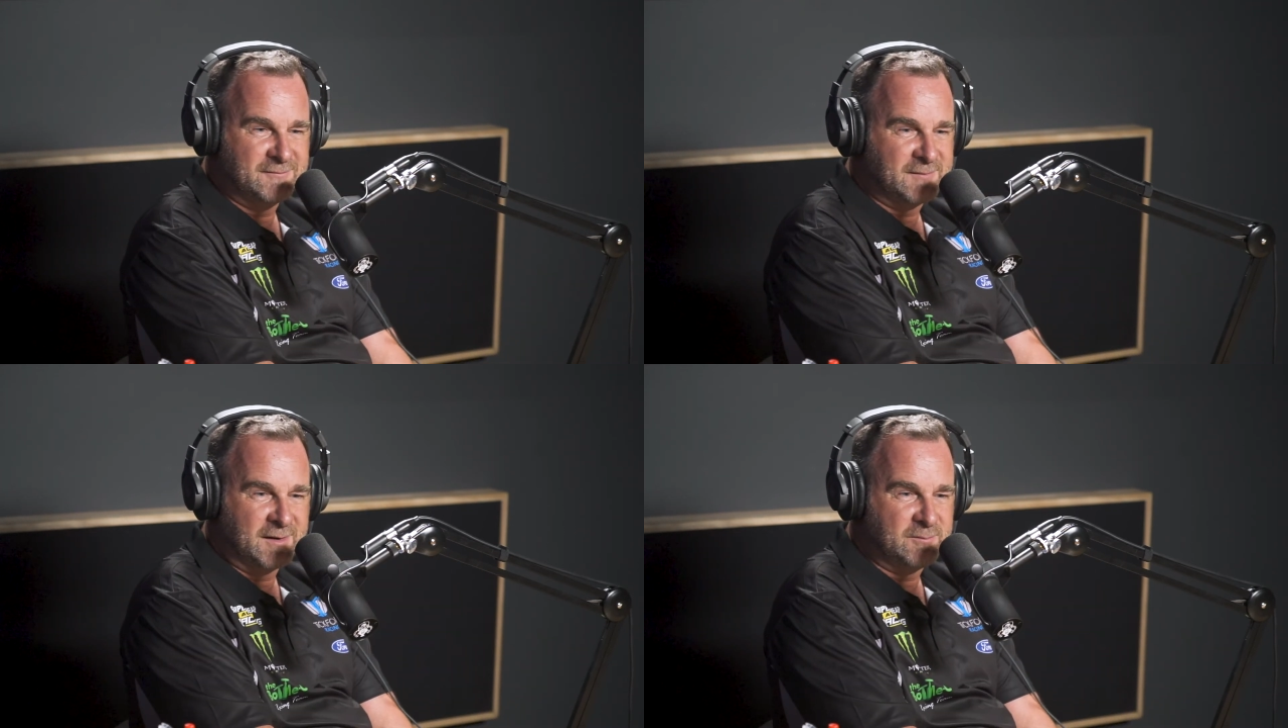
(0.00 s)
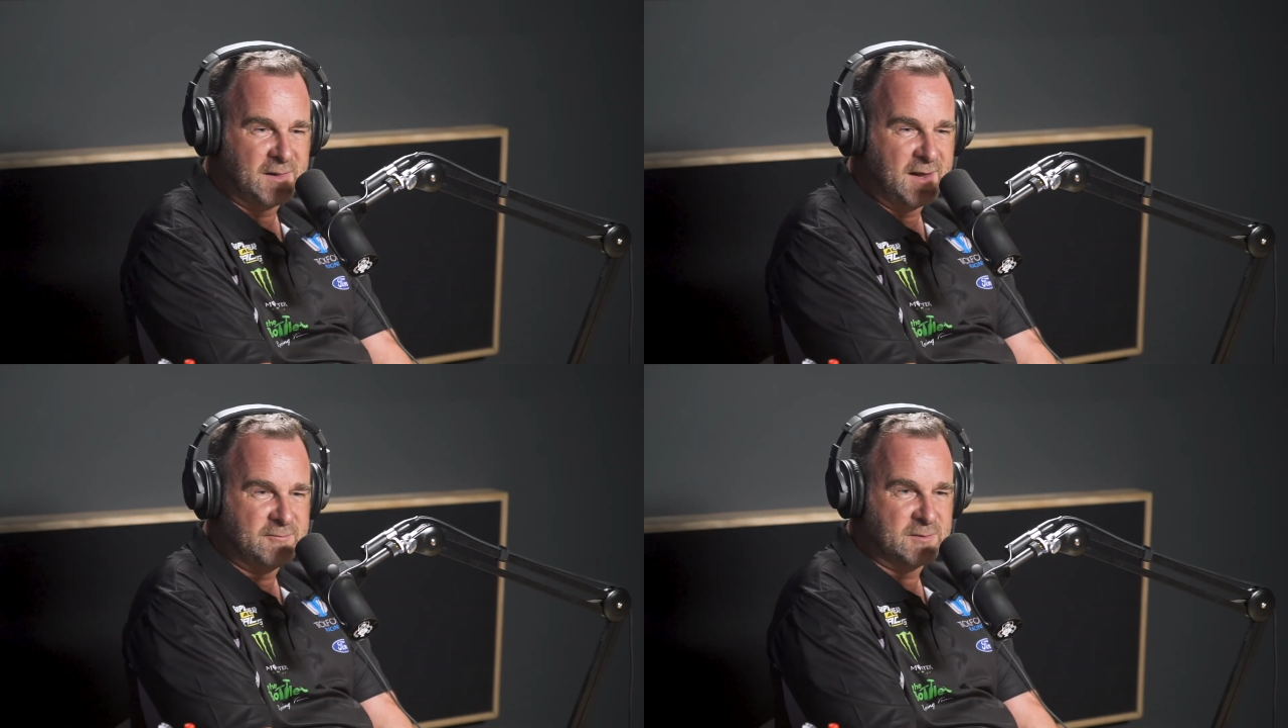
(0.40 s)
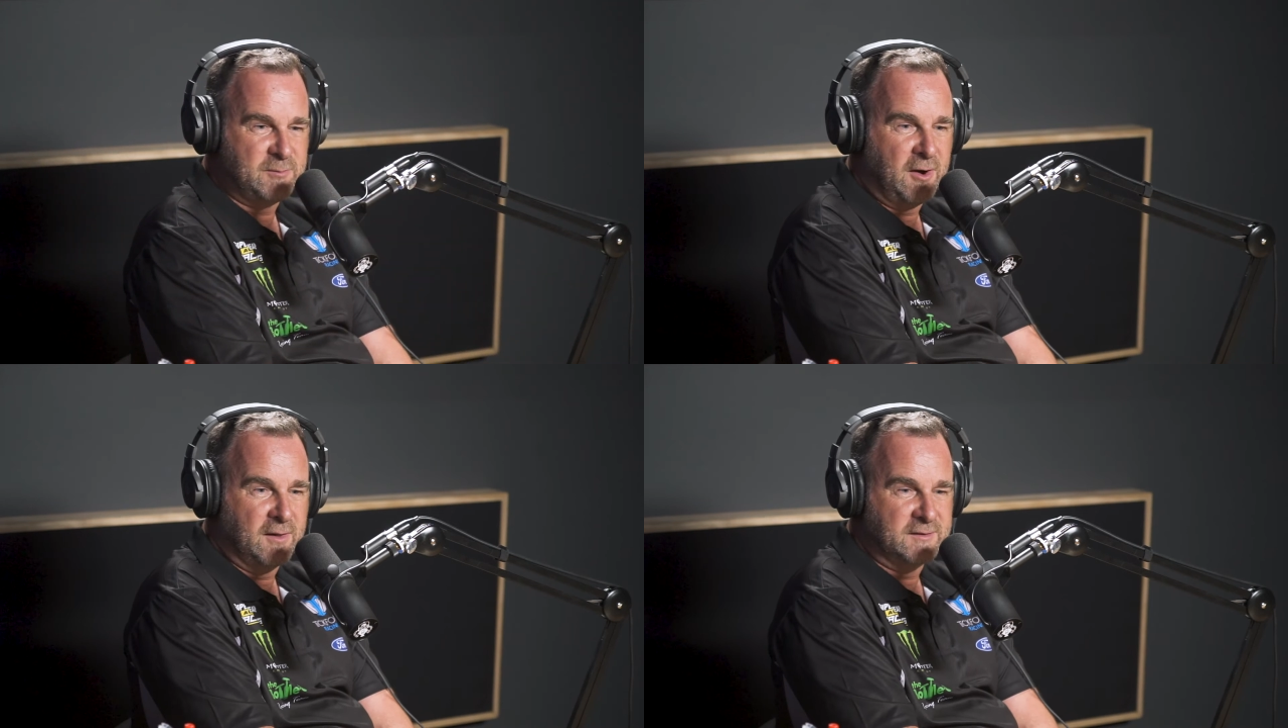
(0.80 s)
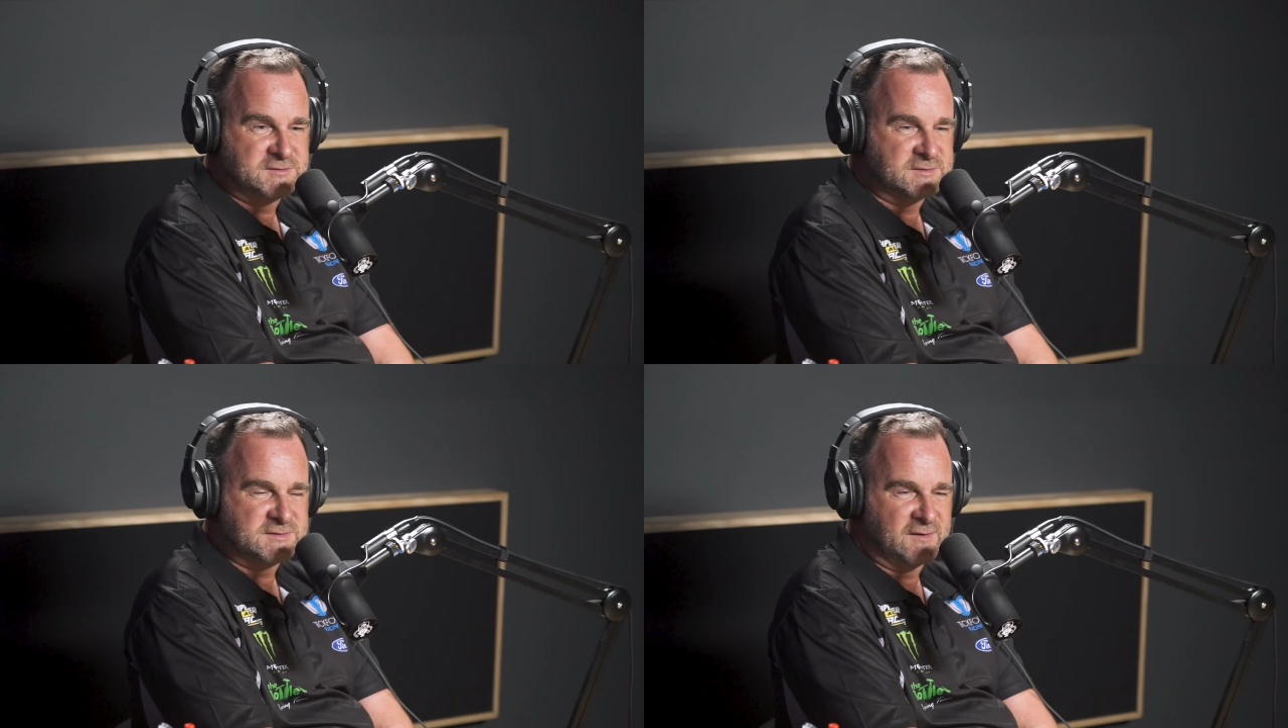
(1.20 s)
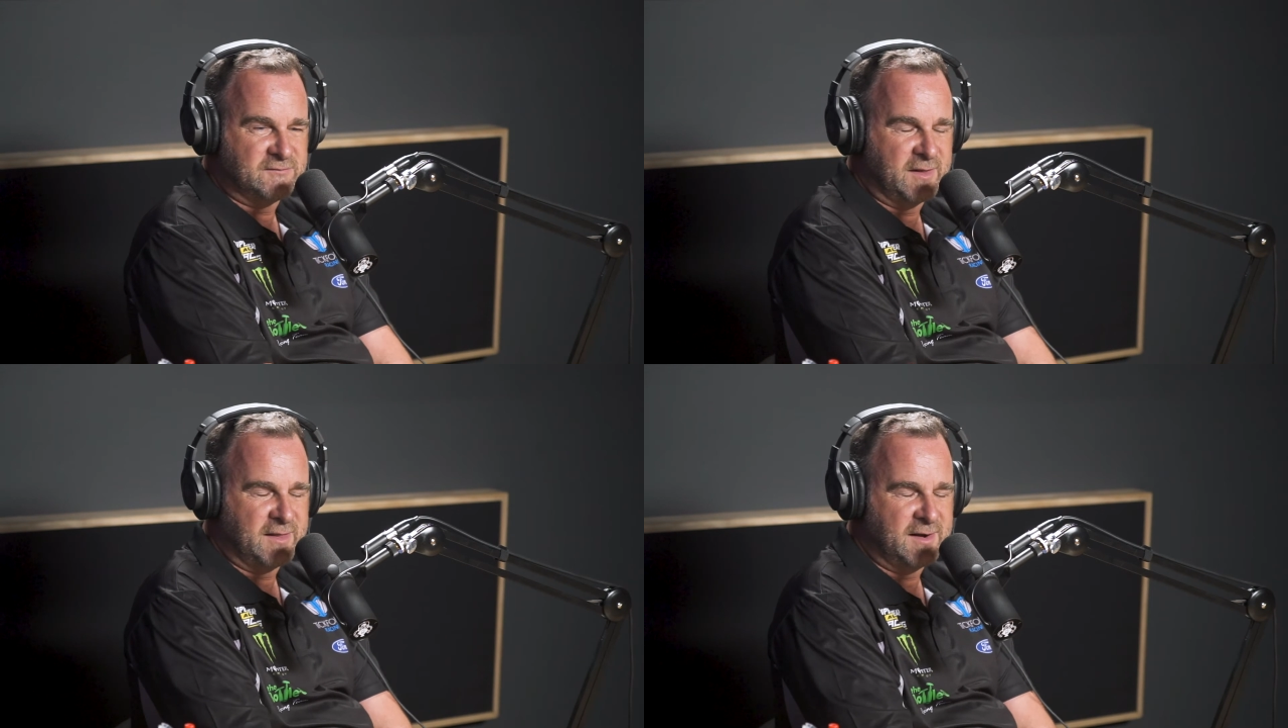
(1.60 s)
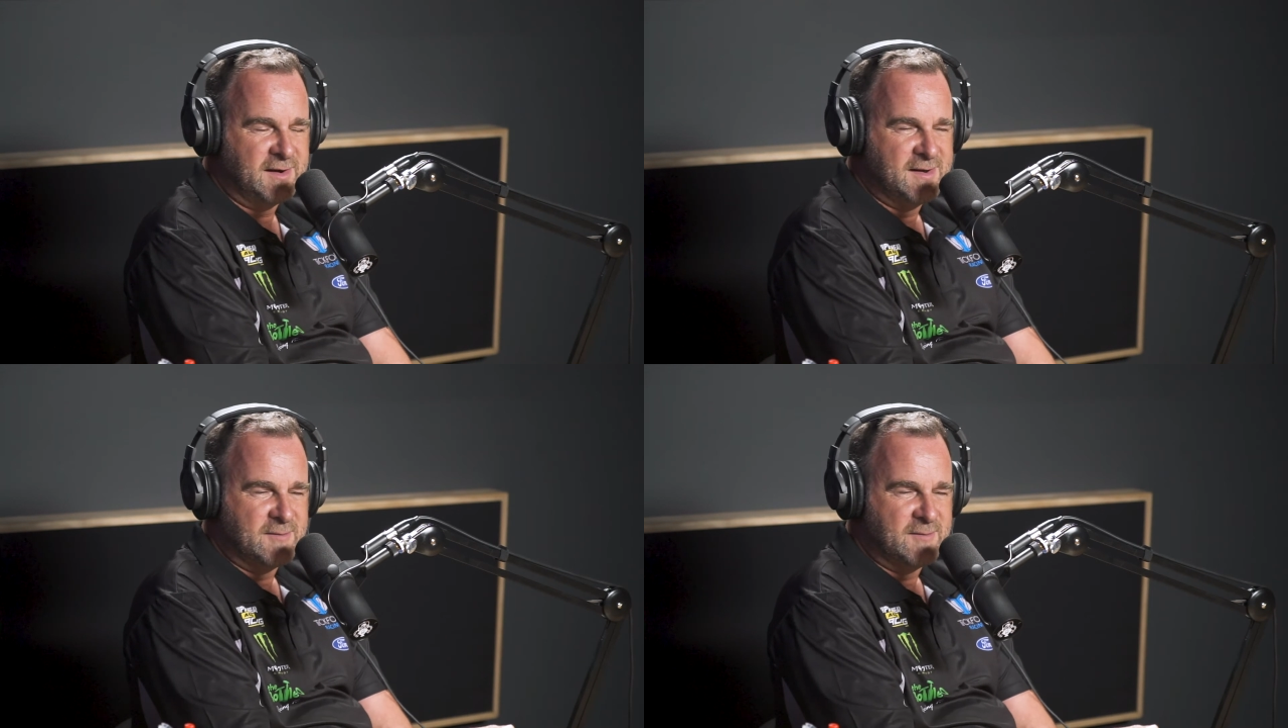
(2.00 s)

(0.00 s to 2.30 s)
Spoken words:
you know, playing with the pilots and stuff like that.